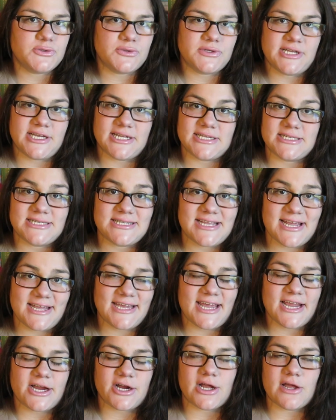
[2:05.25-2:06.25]
Julian to take
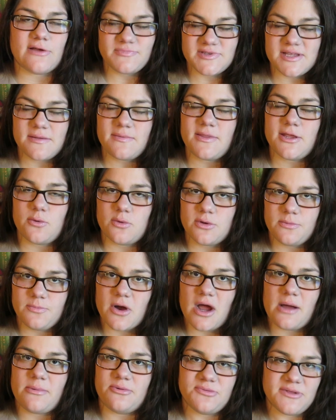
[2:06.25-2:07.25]
care of, something would
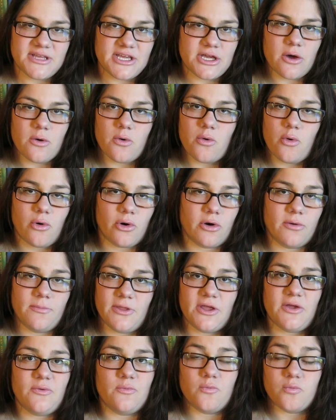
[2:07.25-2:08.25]
probably go
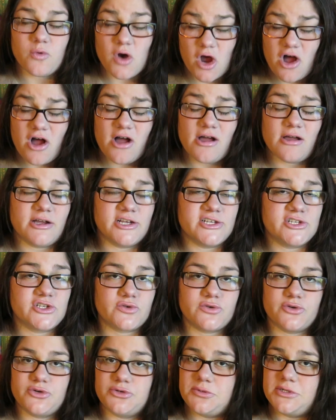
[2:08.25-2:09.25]
horribly wrong. A
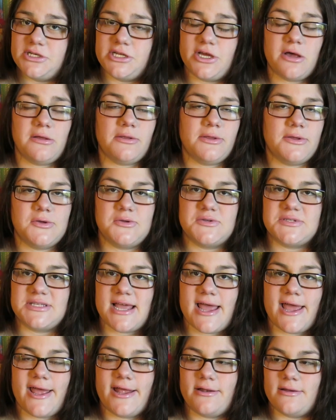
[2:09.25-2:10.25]
screw would go loose
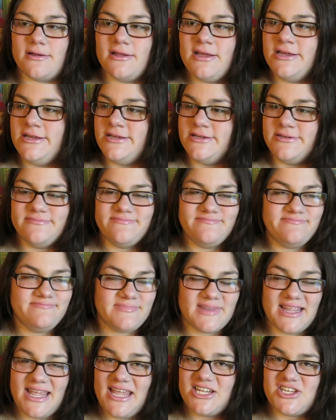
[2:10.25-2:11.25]
and
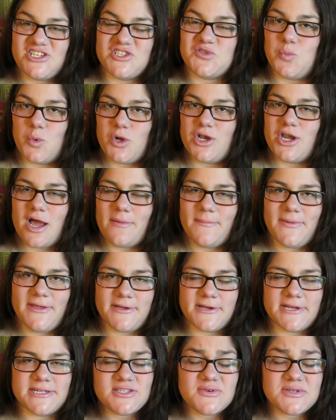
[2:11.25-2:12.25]
it just would not be
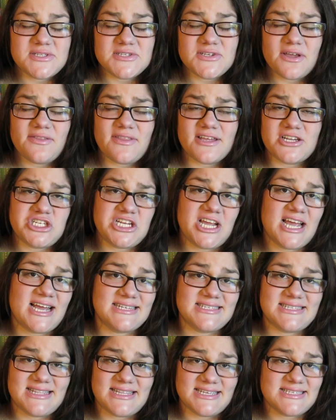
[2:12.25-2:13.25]
good. So it's good that she
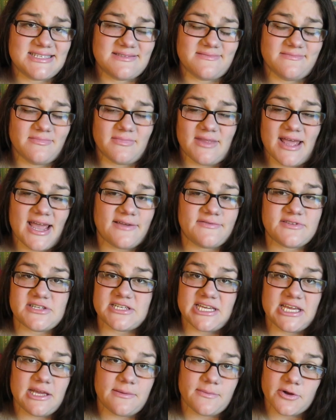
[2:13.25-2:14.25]
has this life
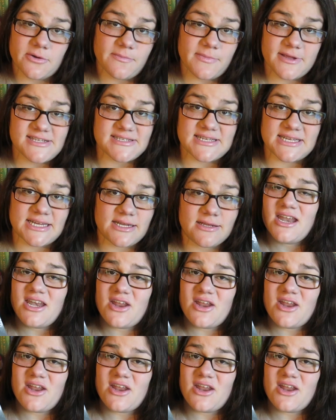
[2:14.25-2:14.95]
to keep her busy.